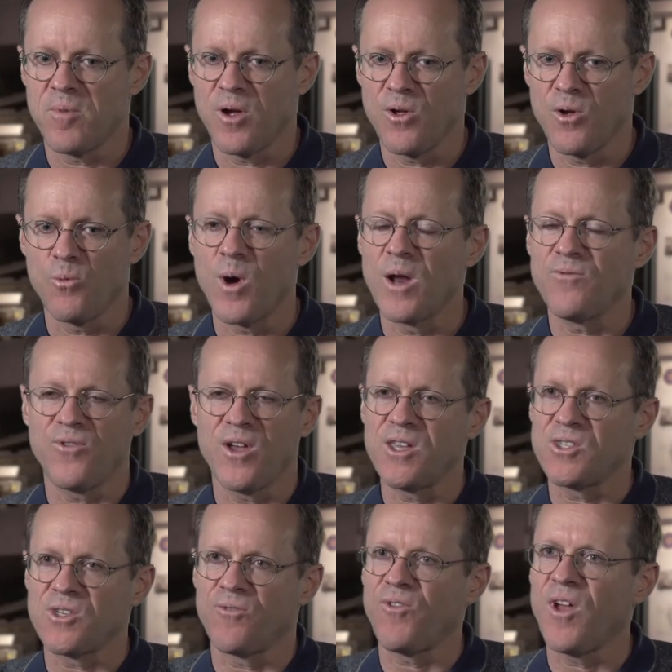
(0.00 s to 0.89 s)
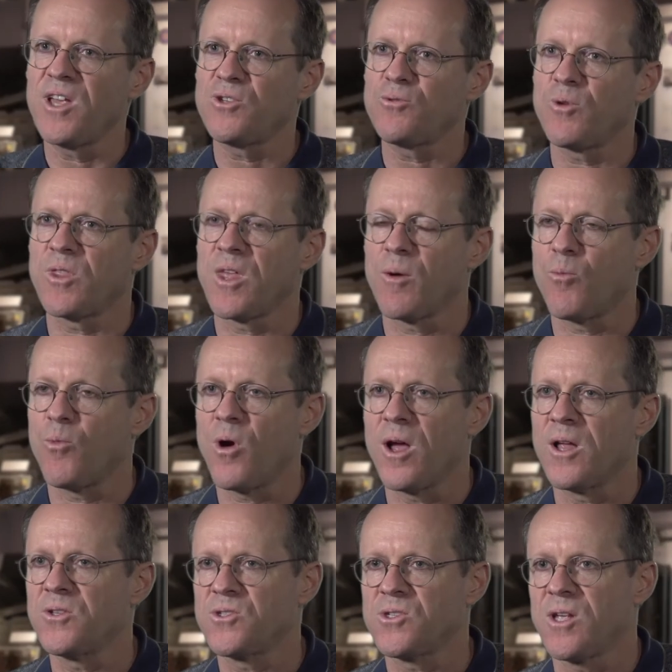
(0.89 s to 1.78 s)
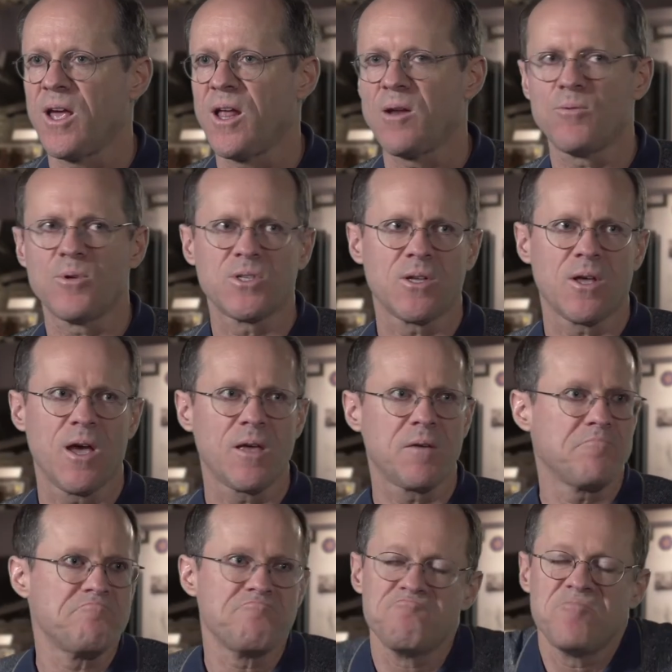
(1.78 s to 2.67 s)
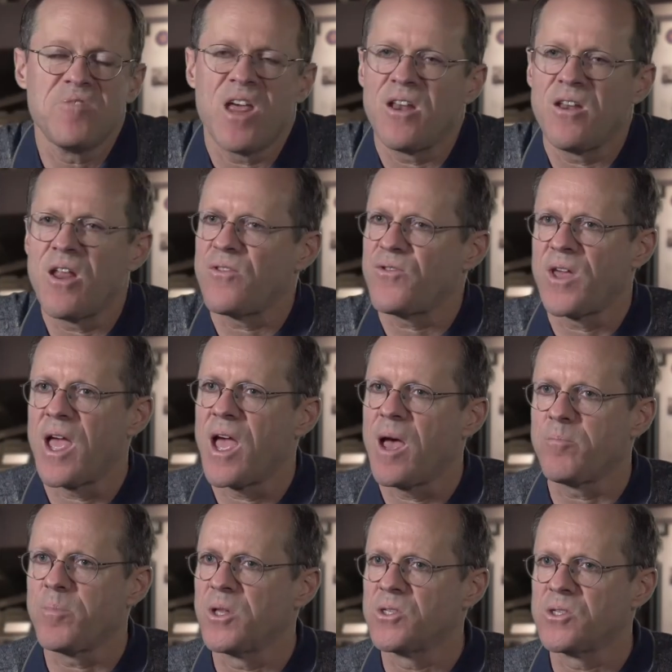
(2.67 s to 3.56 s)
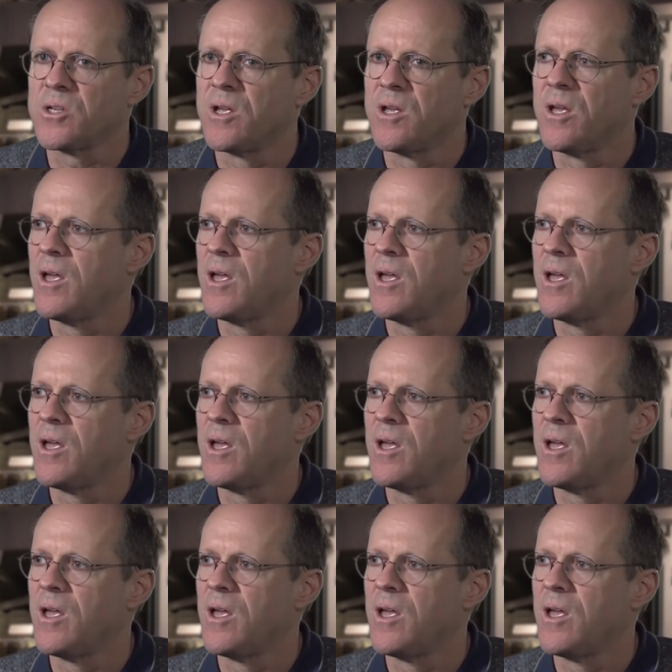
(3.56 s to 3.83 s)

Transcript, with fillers: went face to face with him once, and it was like, then nothing happens.